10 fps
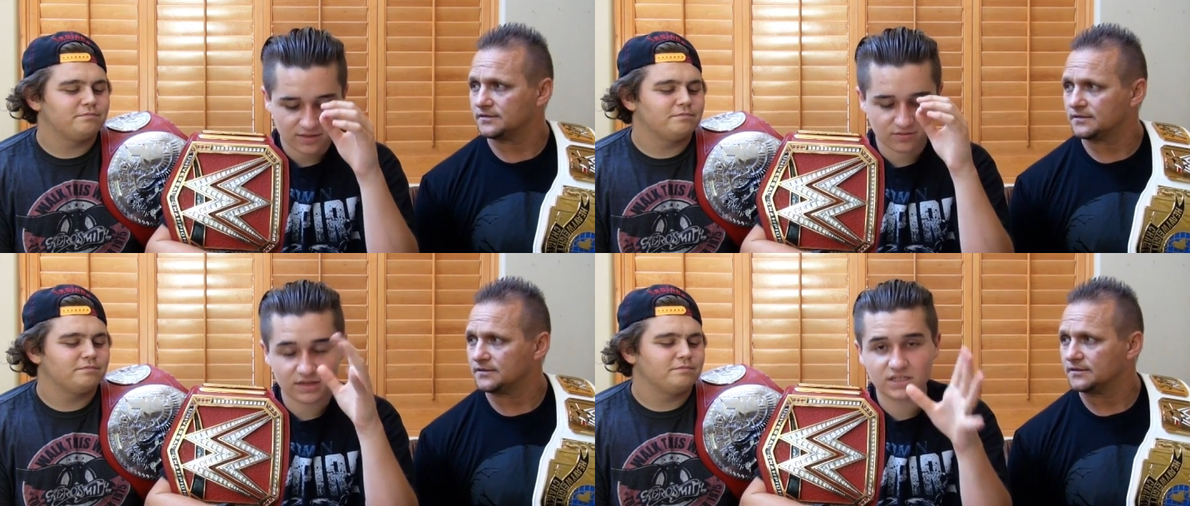
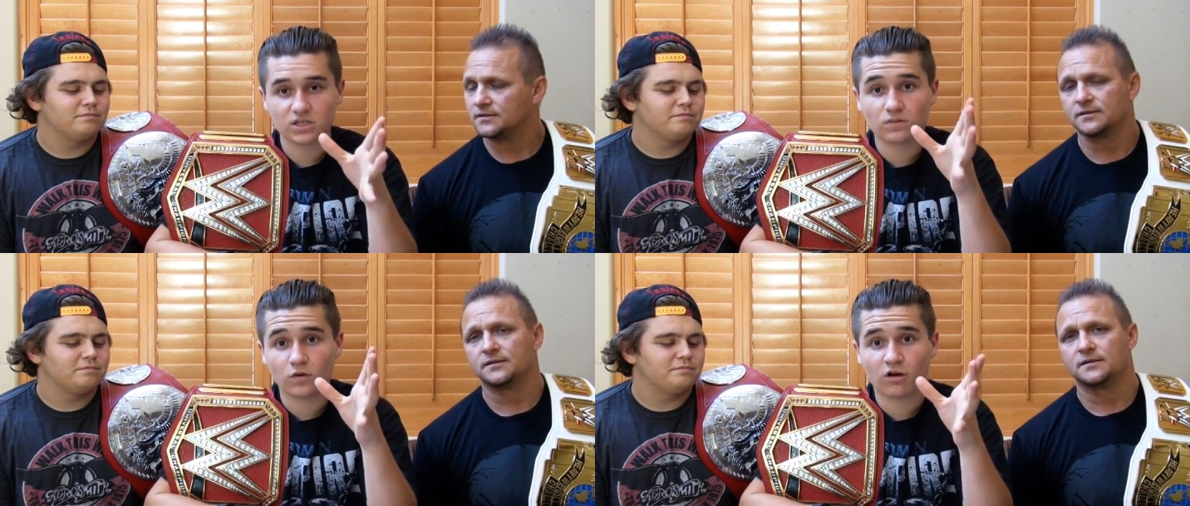Speaker 1: The
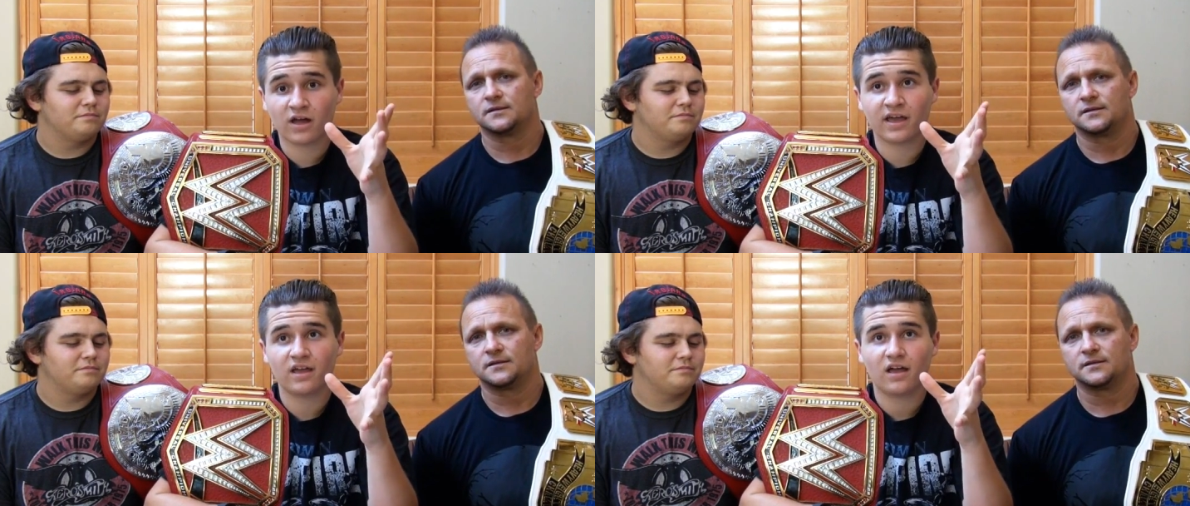reason
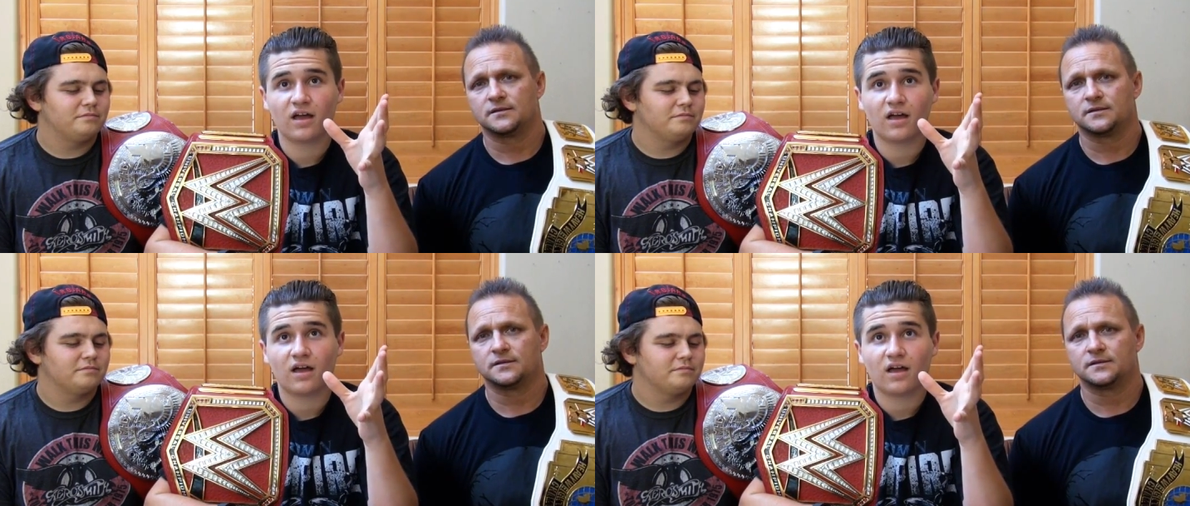why,
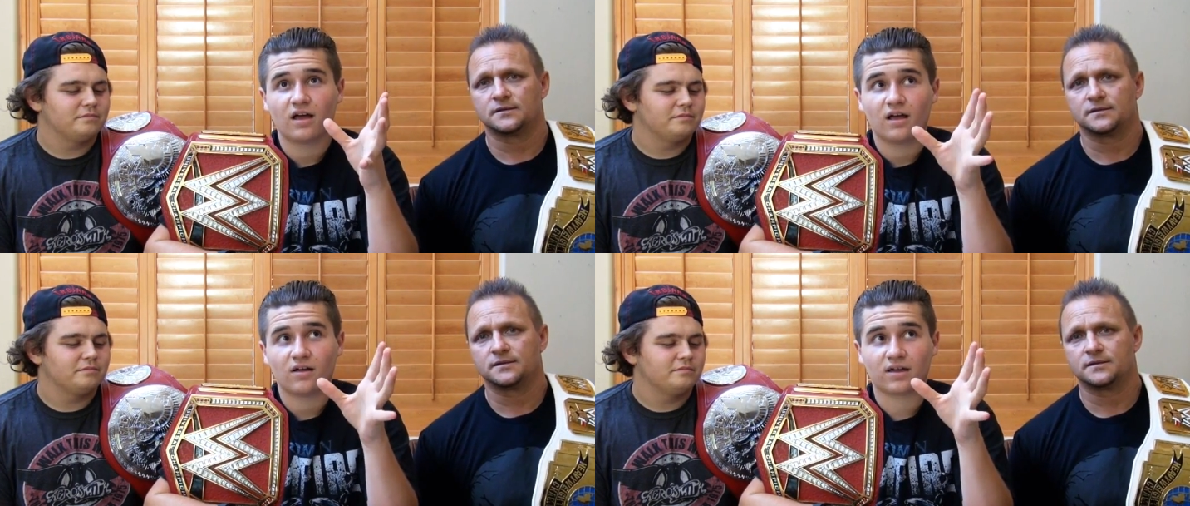
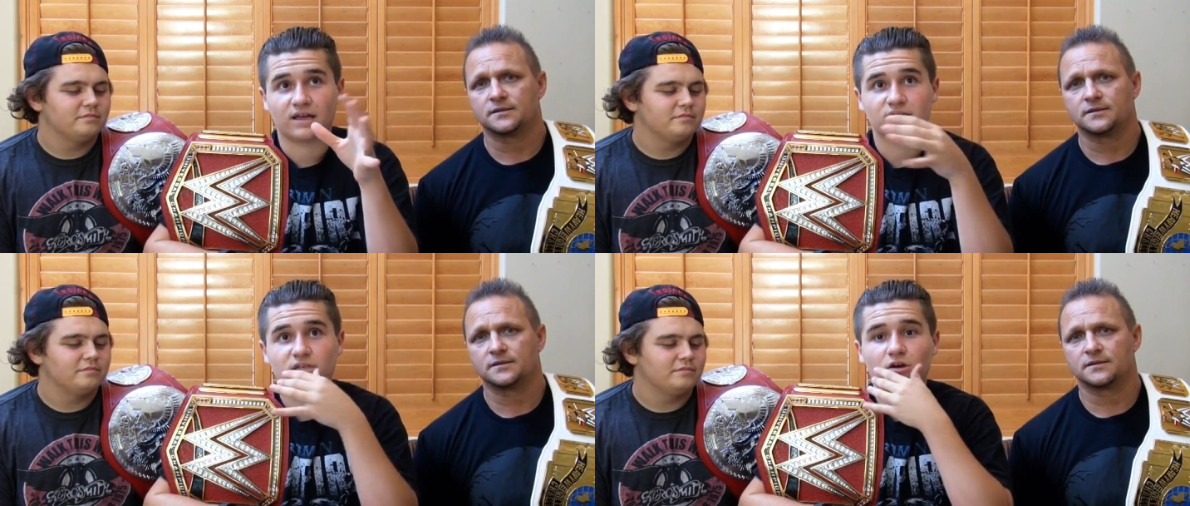
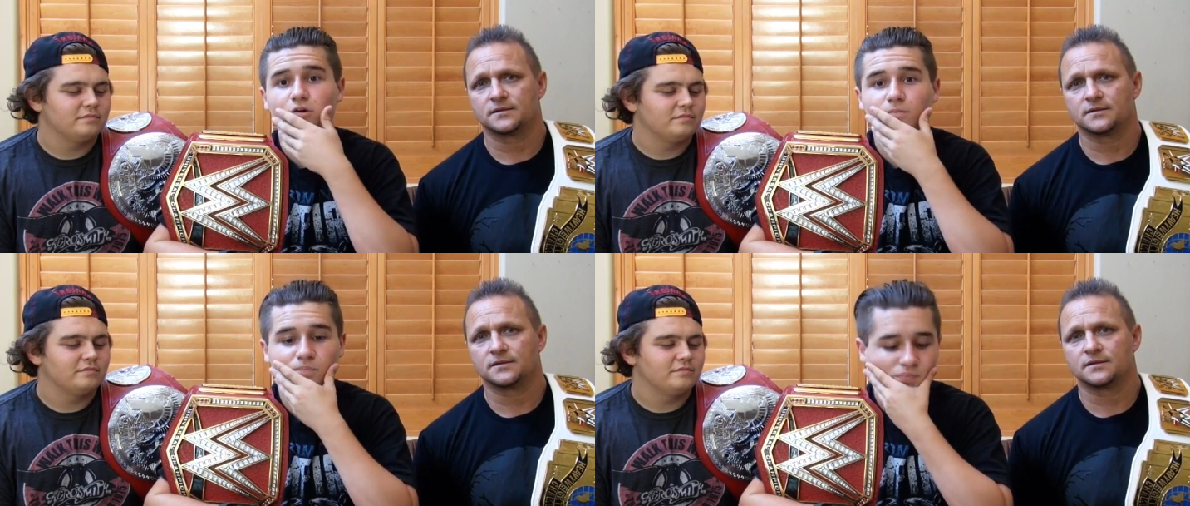
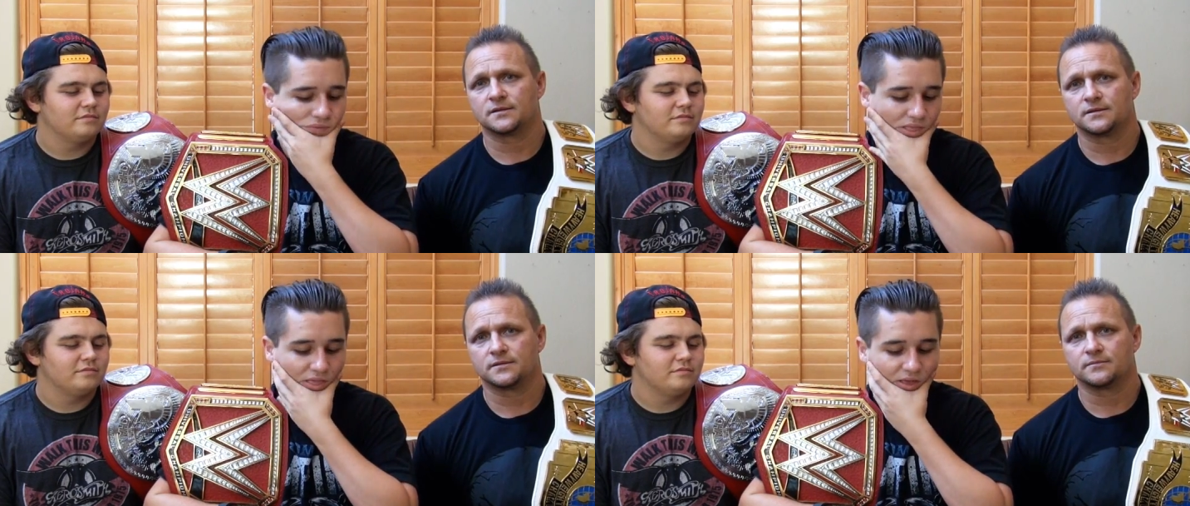so
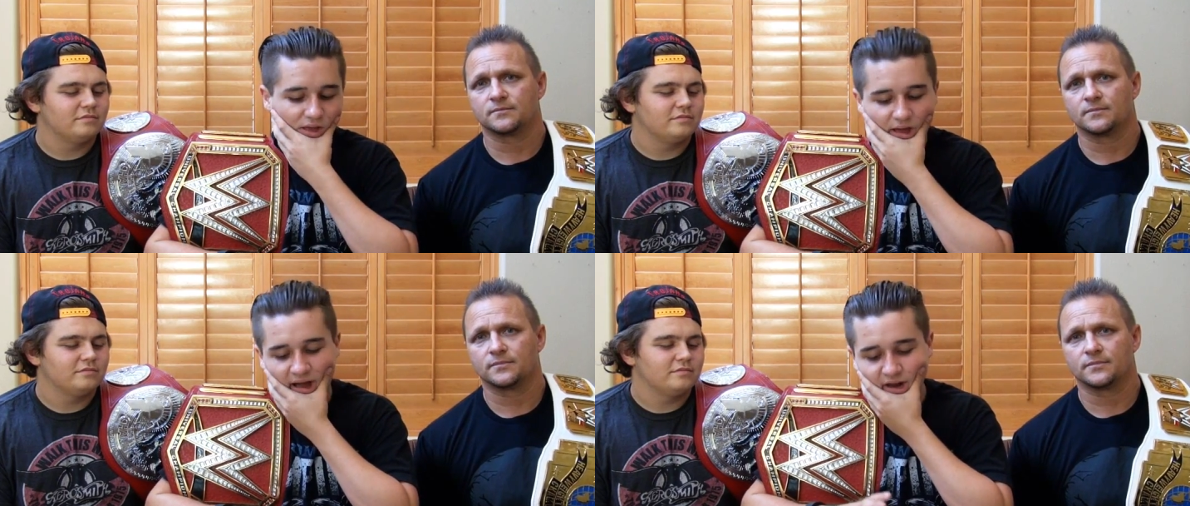
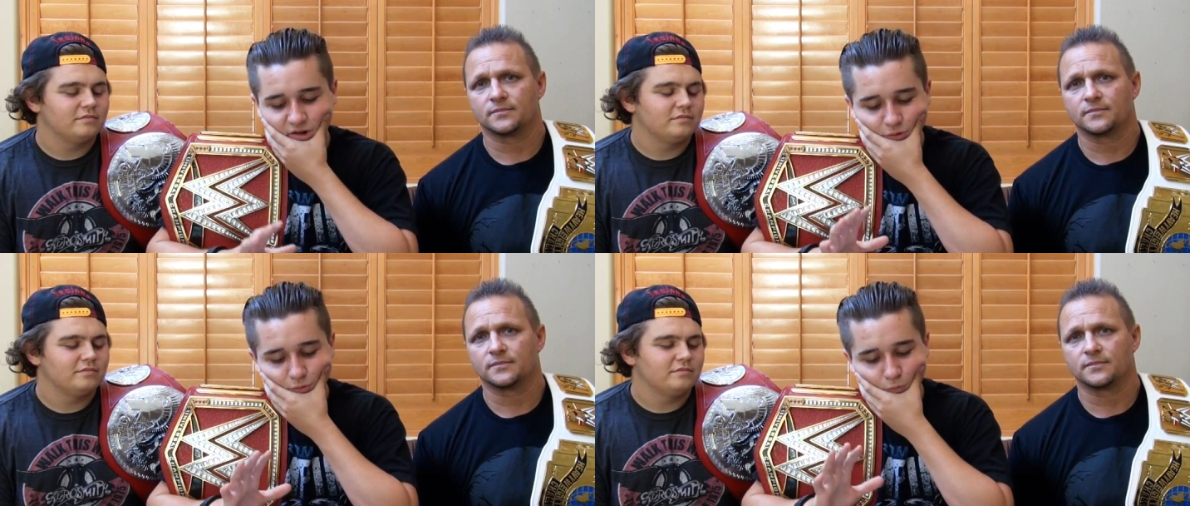I
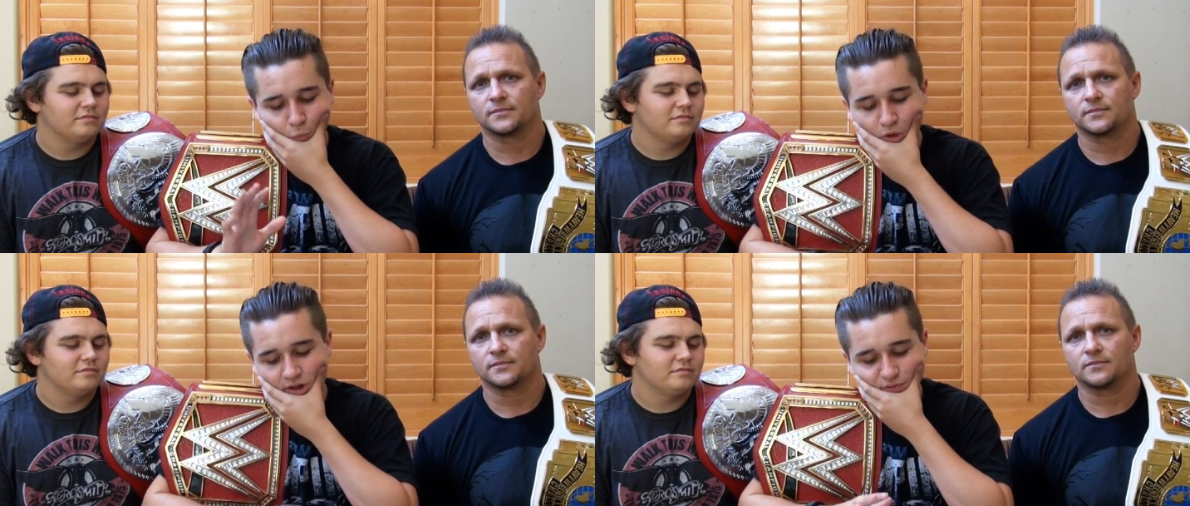don't
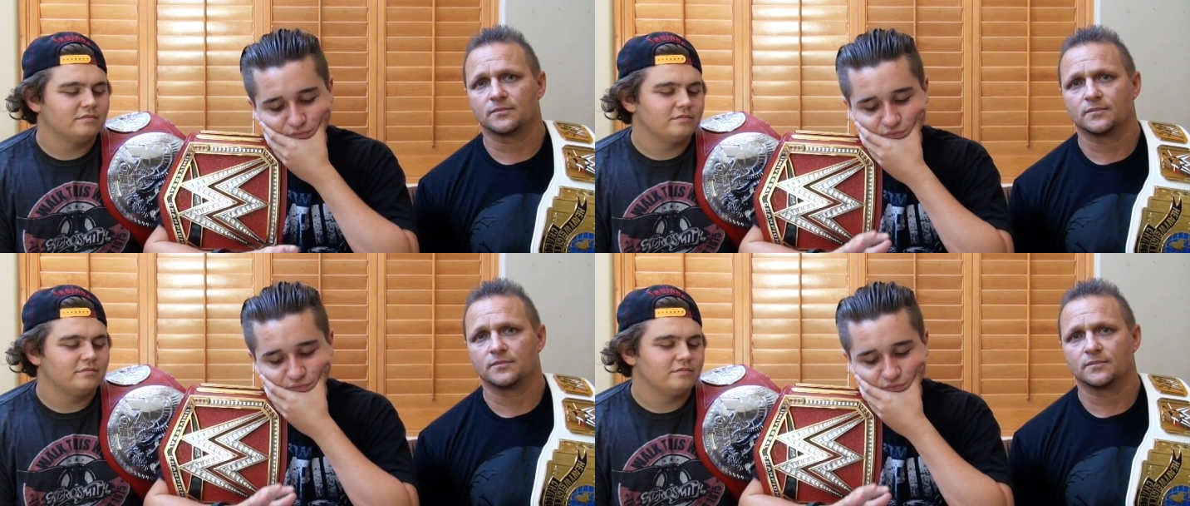want,